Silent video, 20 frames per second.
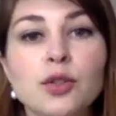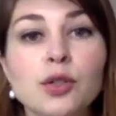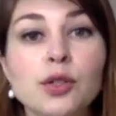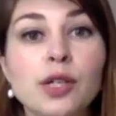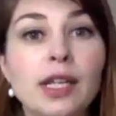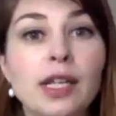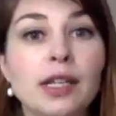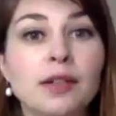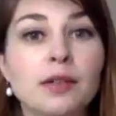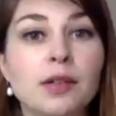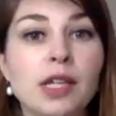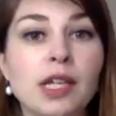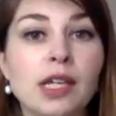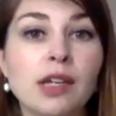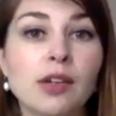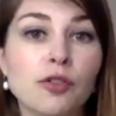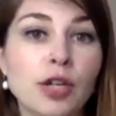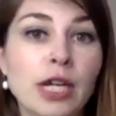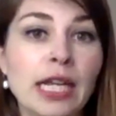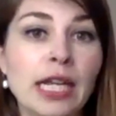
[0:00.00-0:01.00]
it
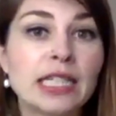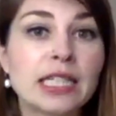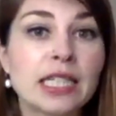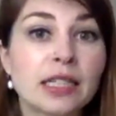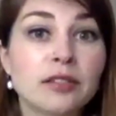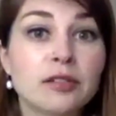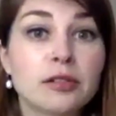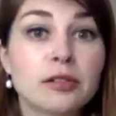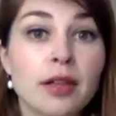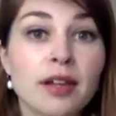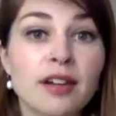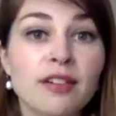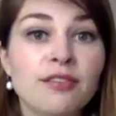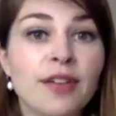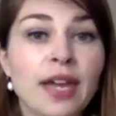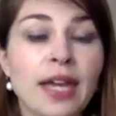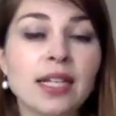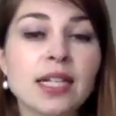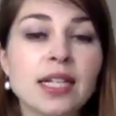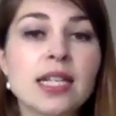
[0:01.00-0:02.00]
creates a little
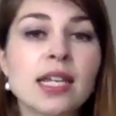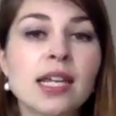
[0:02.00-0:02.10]
event,